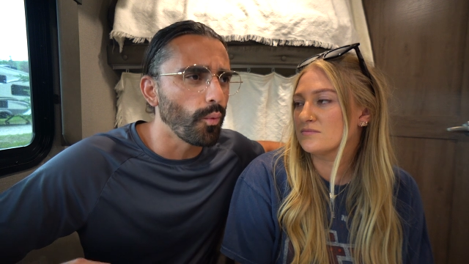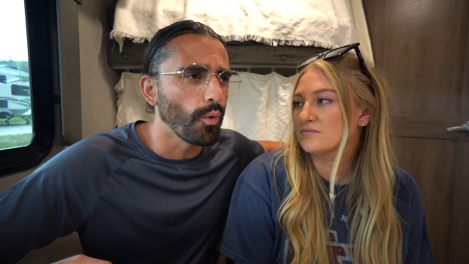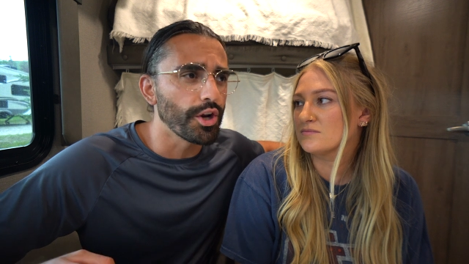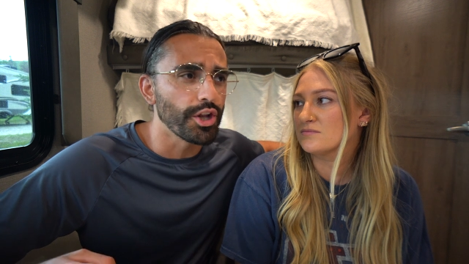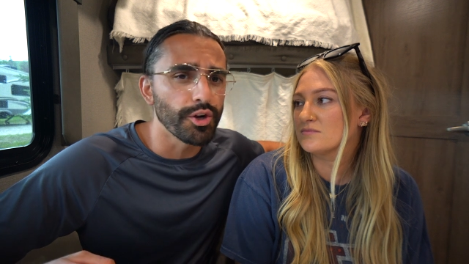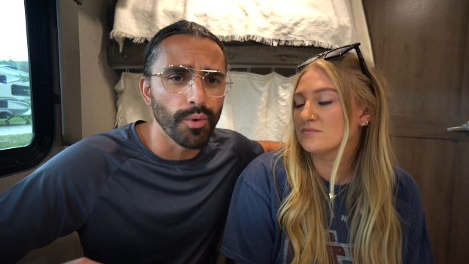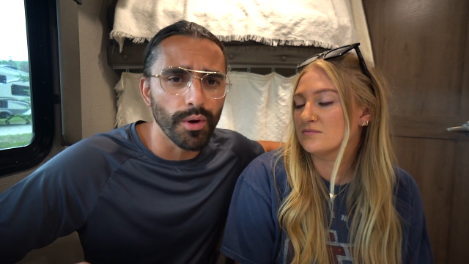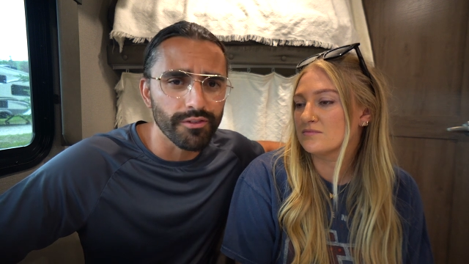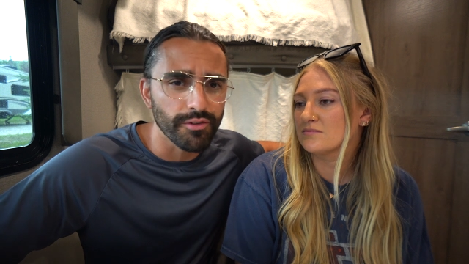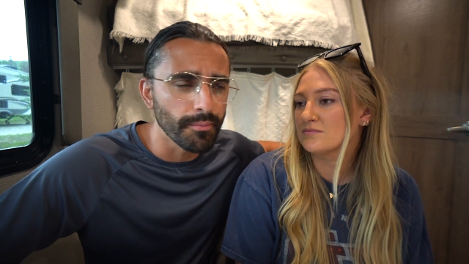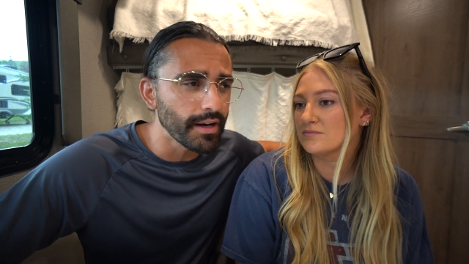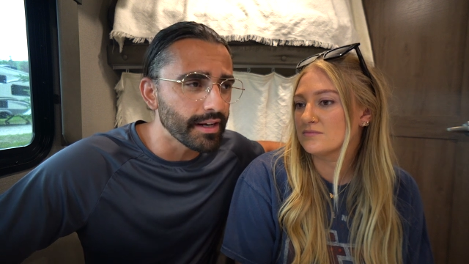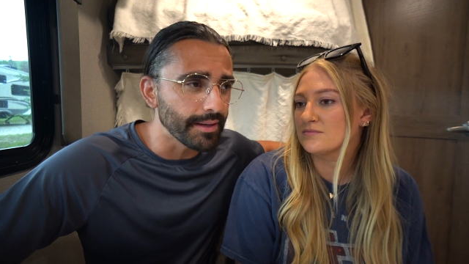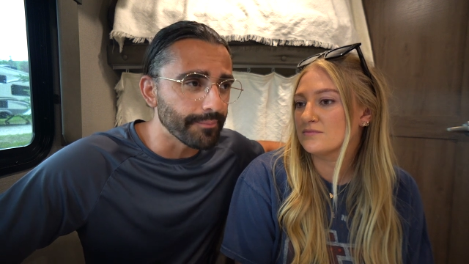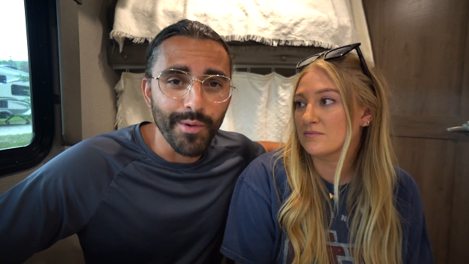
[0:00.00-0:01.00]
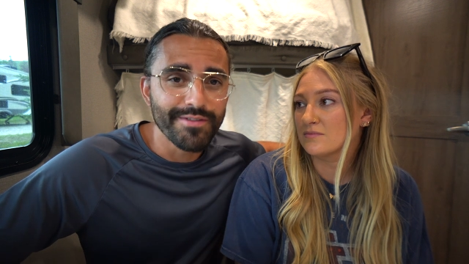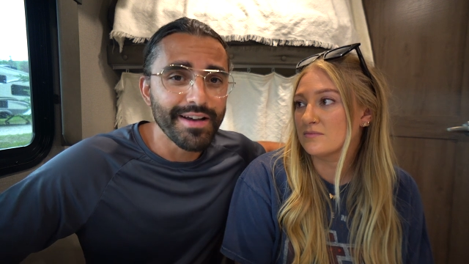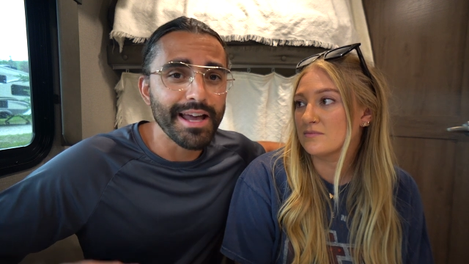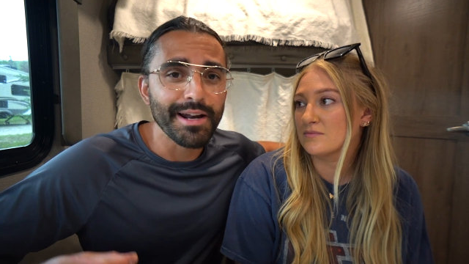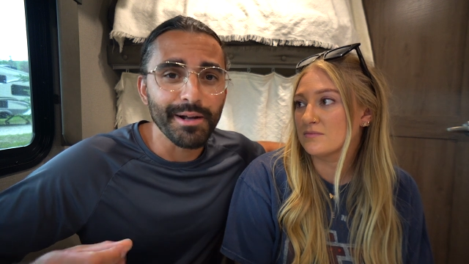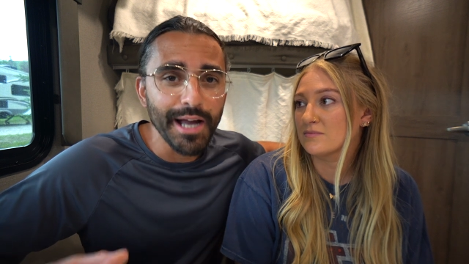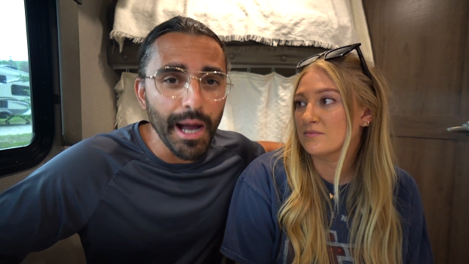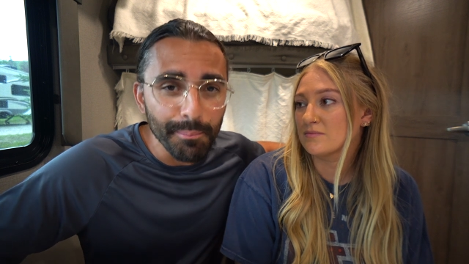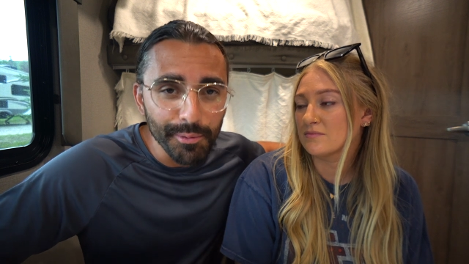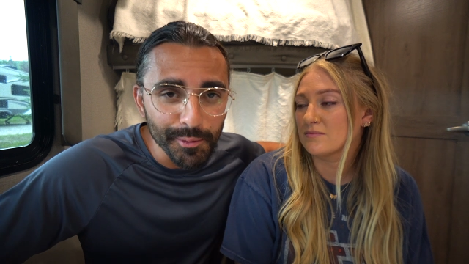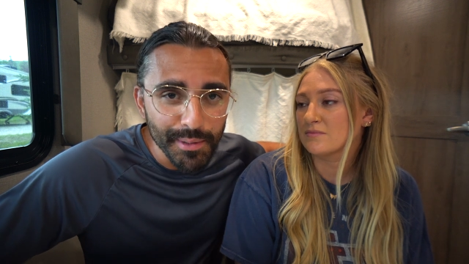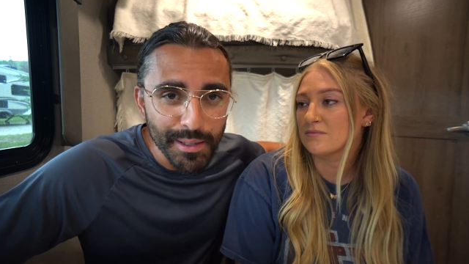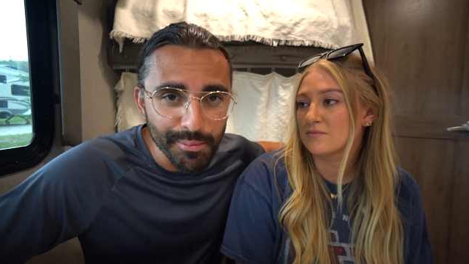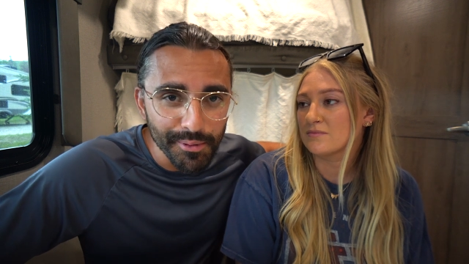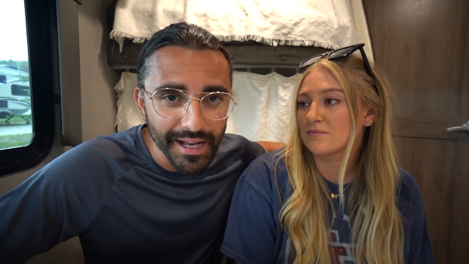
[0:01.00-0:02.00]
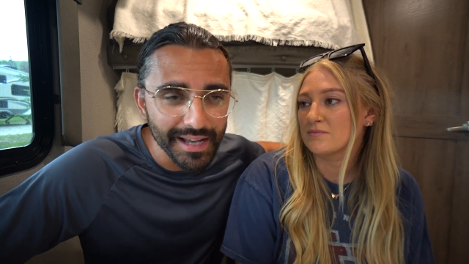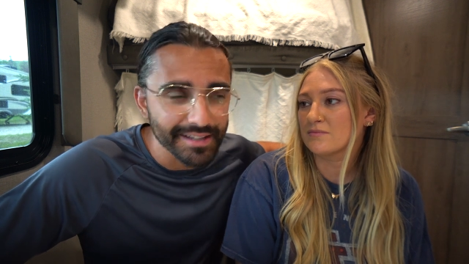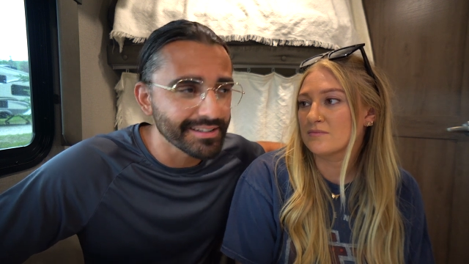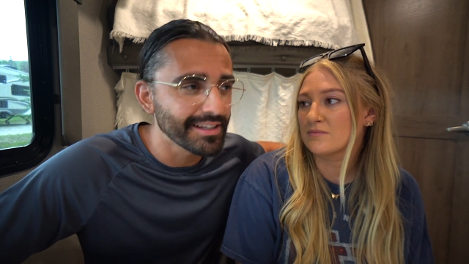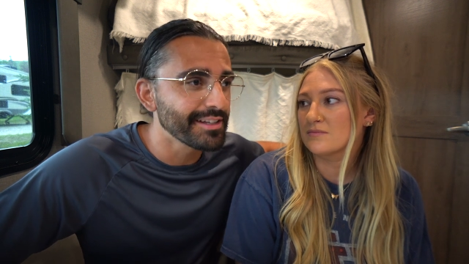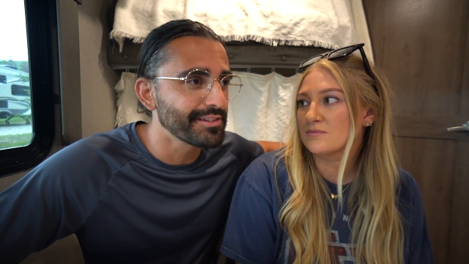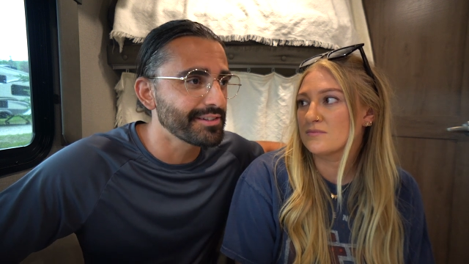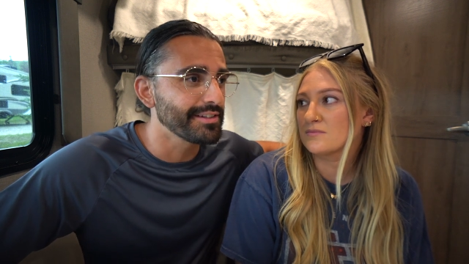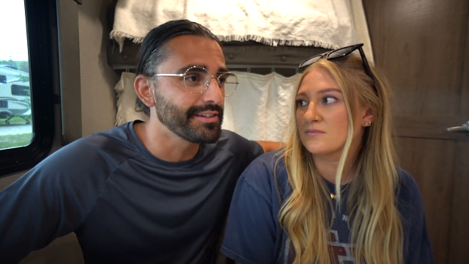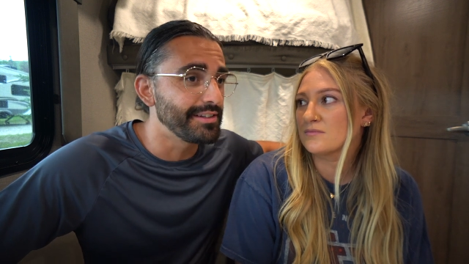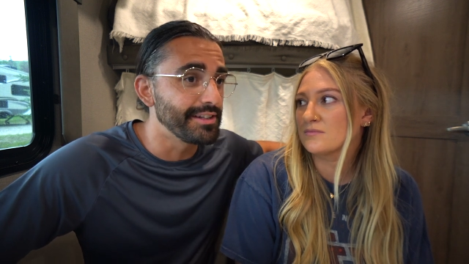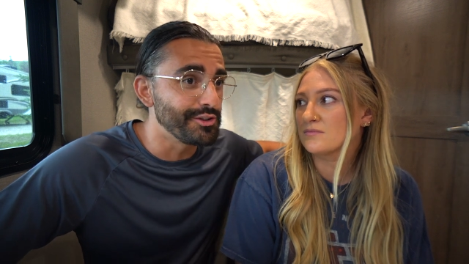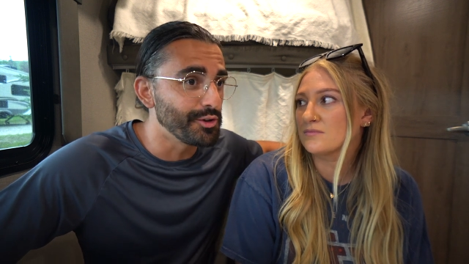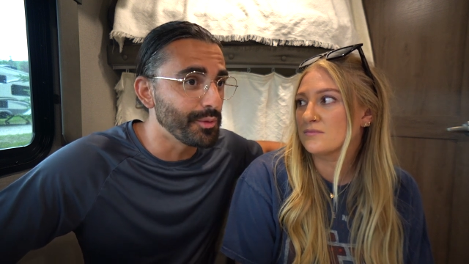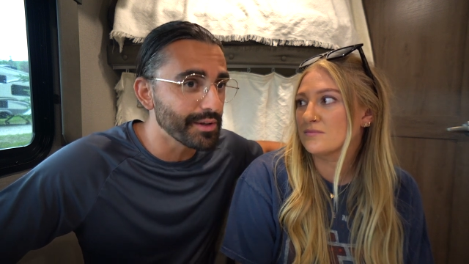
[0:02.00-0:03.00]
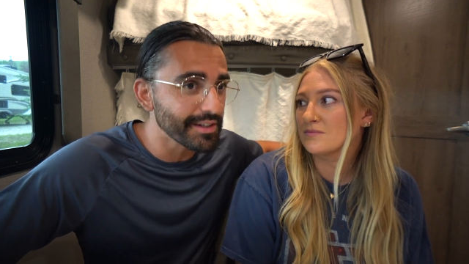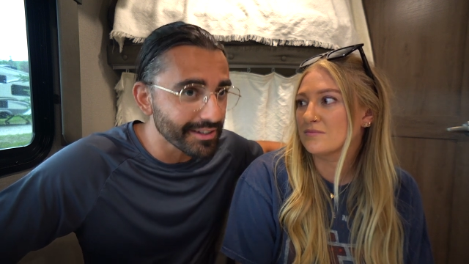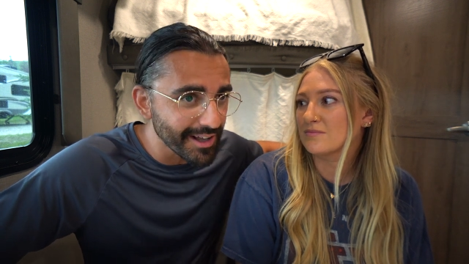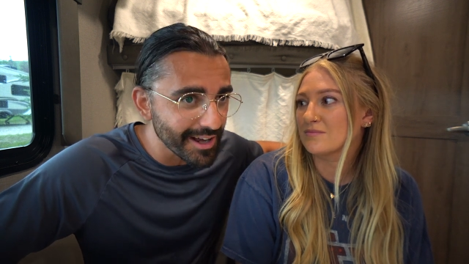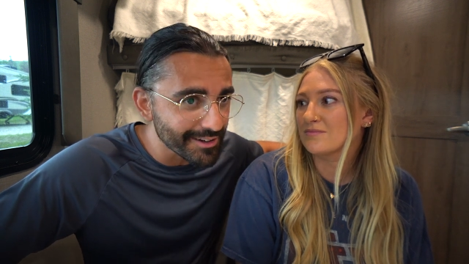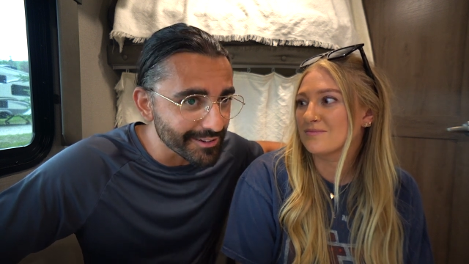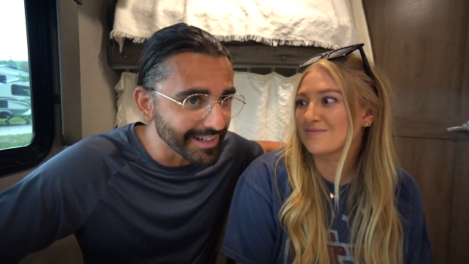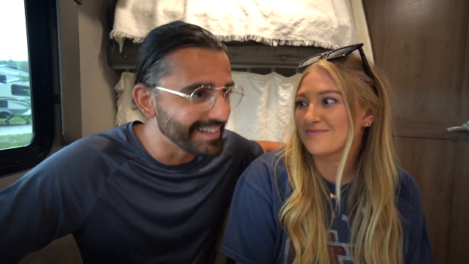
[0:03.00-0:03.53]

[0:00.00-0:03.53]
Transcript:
Speaker 1: What are you doing for money? We've had a couple of people ask us, did you win the lottery?